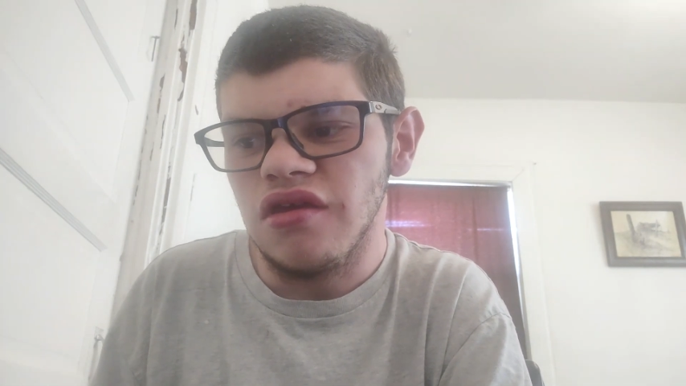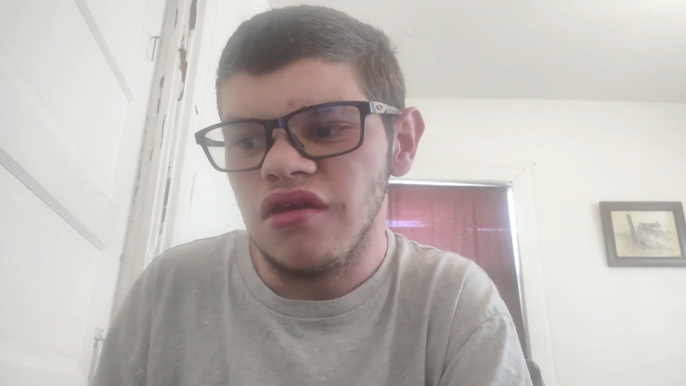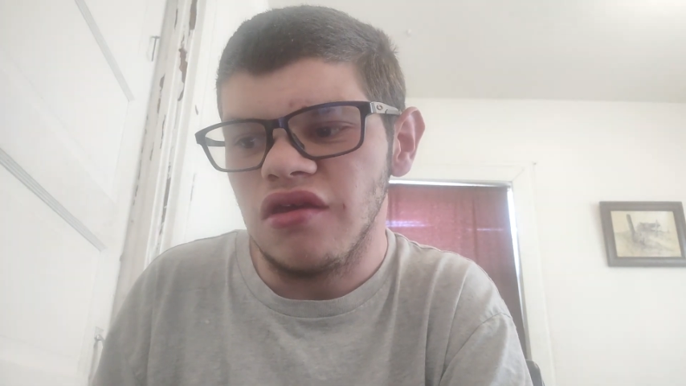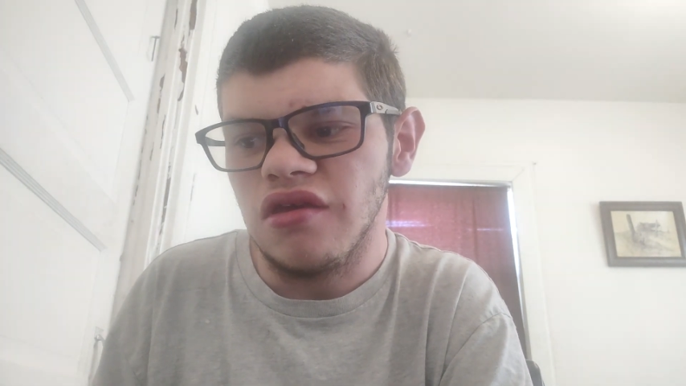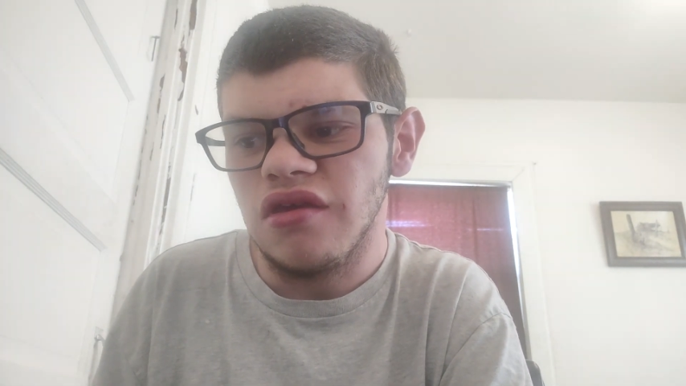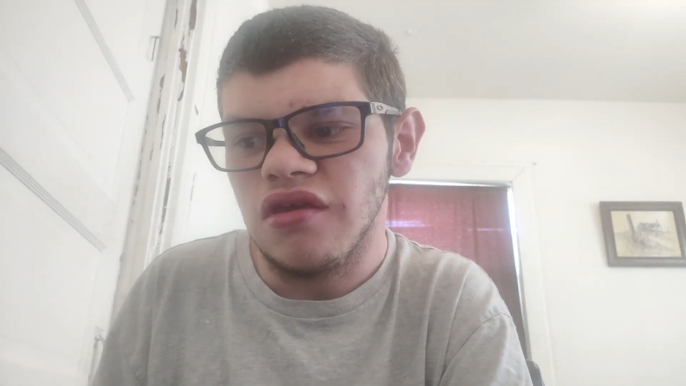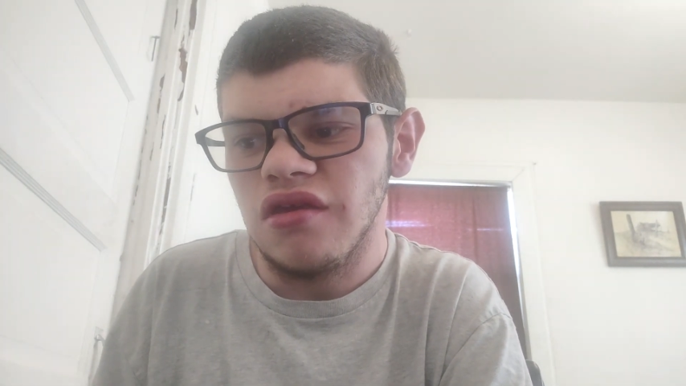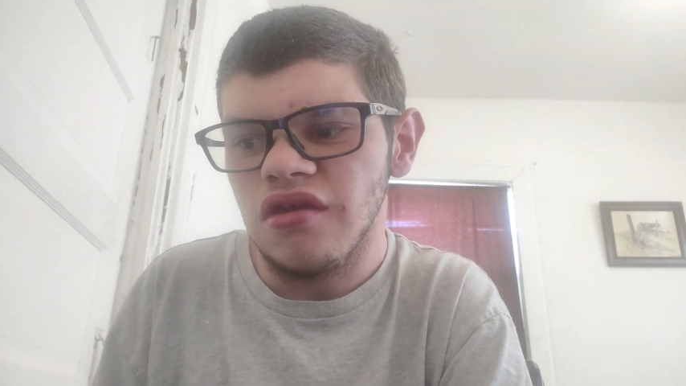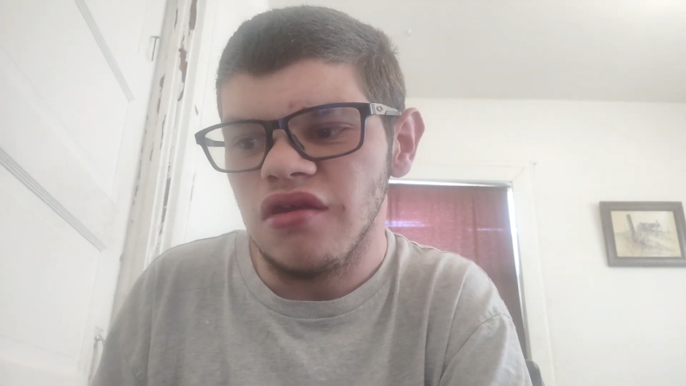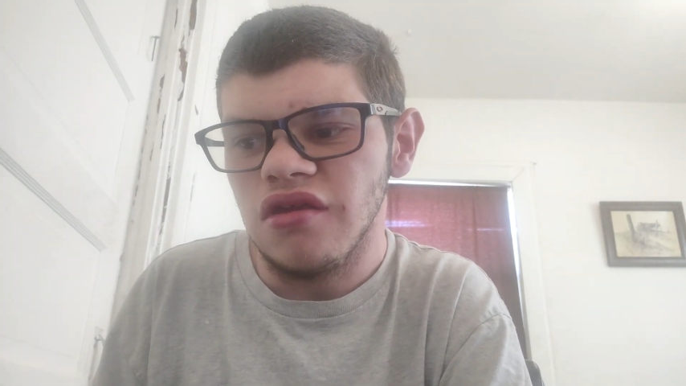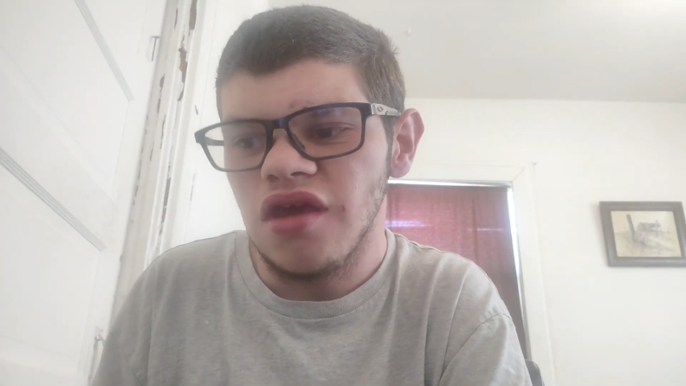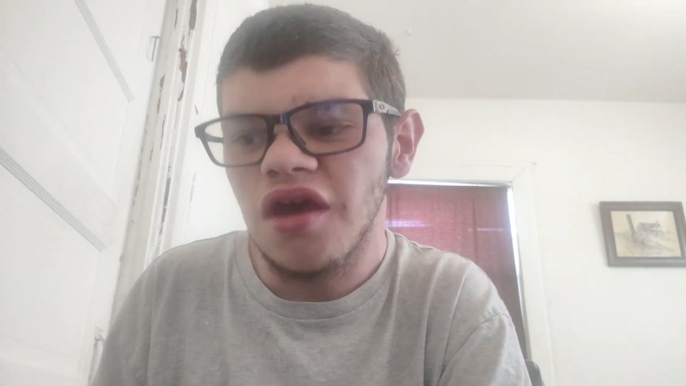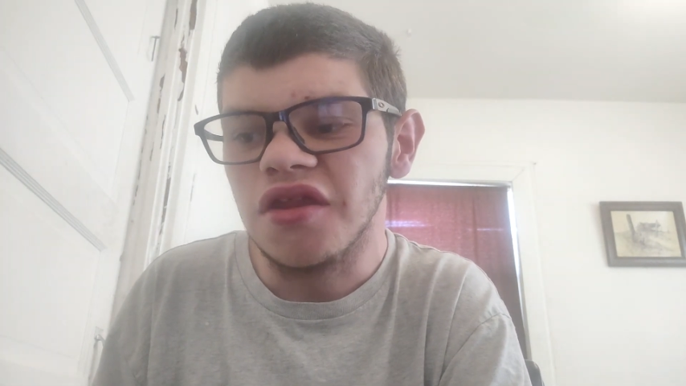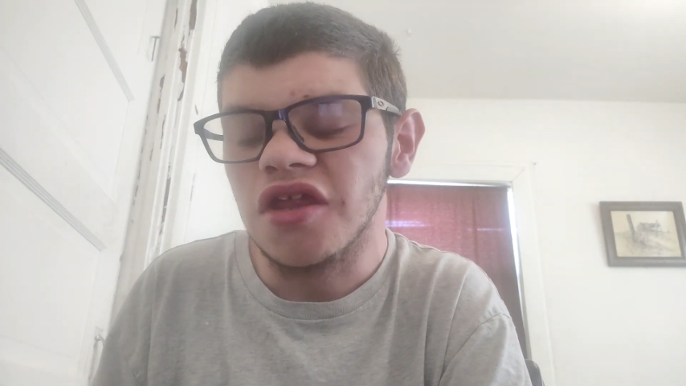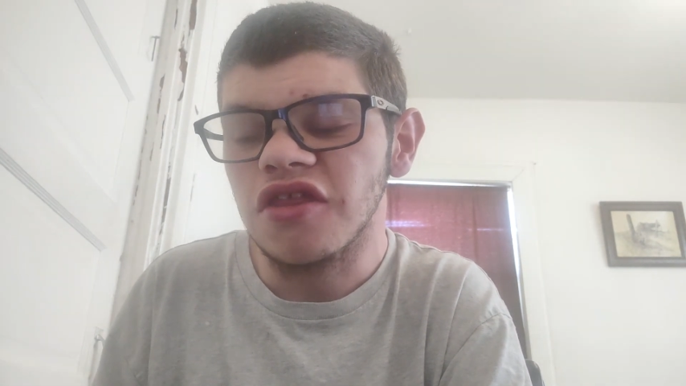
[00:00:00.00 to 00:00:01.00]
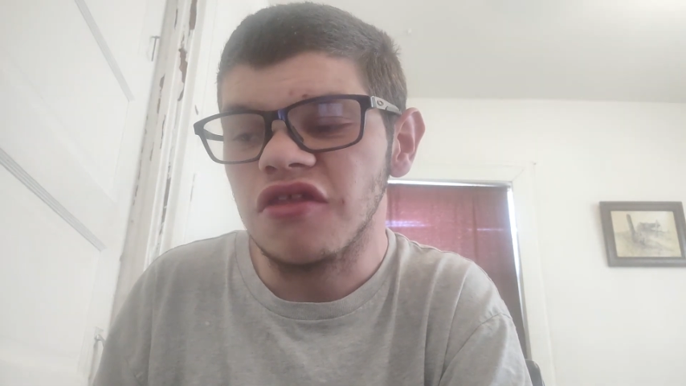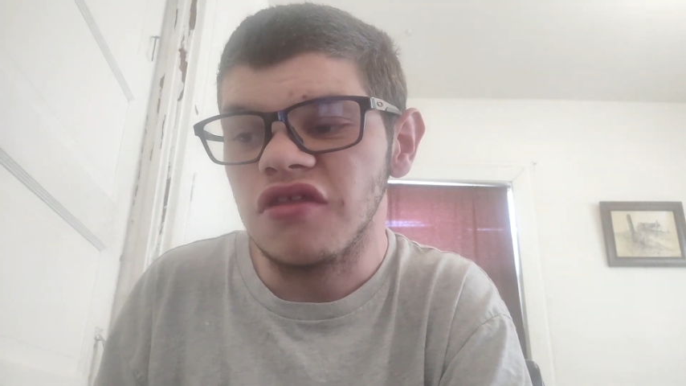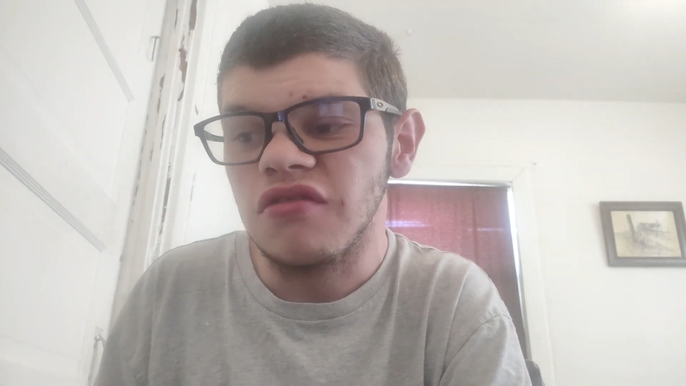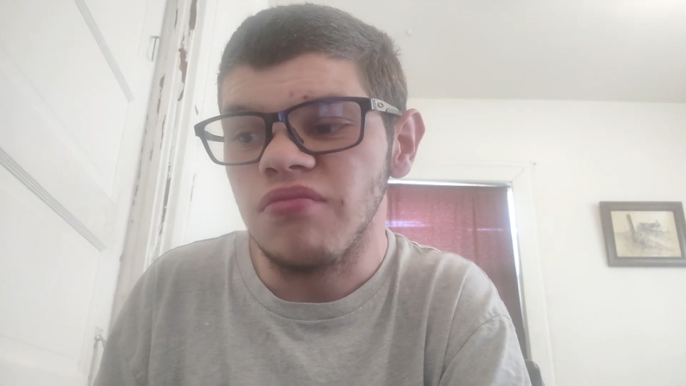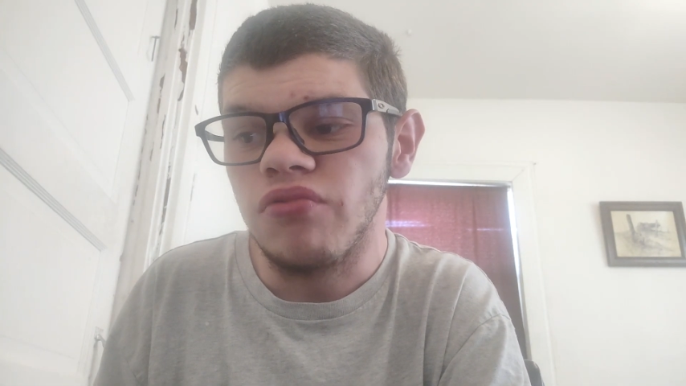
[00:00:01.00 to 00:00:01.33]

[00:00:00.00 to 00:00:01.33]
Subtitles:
And yeah, that's